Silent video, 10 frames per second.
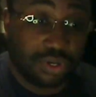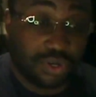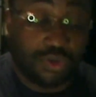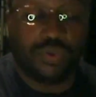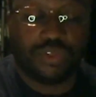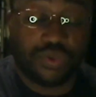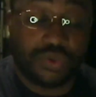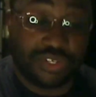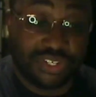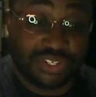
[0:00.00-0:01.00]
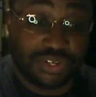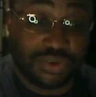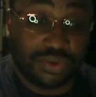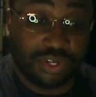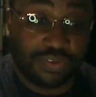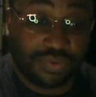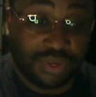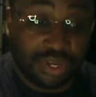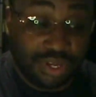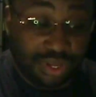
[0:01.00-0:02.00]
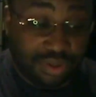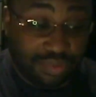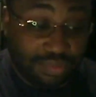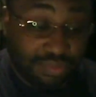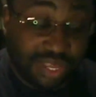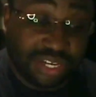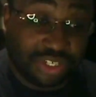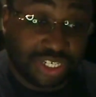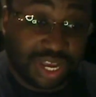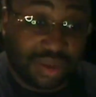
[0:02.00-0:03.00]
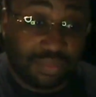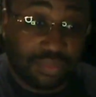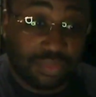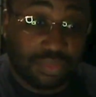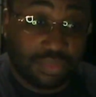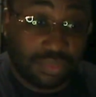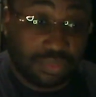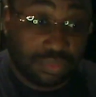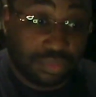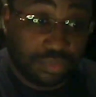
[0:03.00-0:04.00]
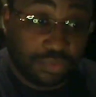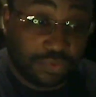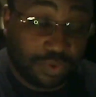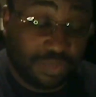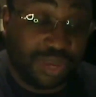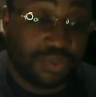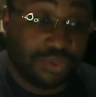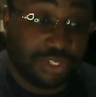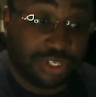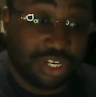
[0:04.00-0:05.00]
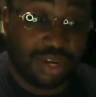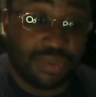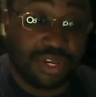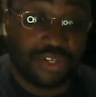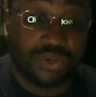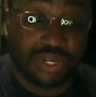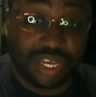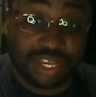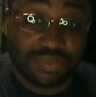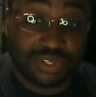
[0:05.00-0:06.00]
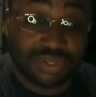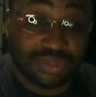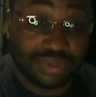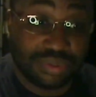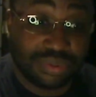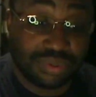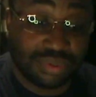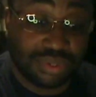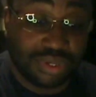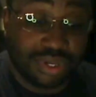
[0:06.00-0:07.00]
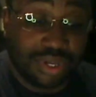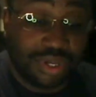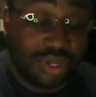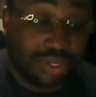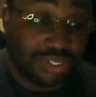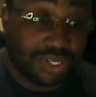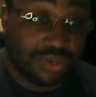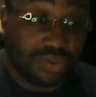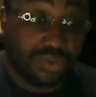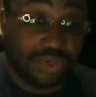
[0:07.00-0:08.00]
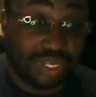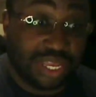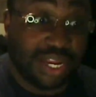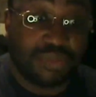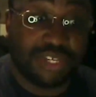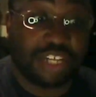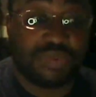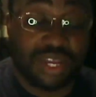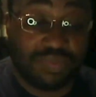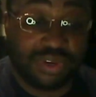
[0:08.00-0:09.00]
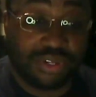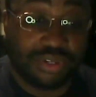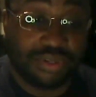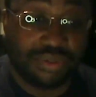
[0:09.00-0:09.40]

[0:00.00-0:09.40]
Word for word: go towards his goal of being a shop for people to come and enjoy games. So again, I'm Tosh Knight Butler.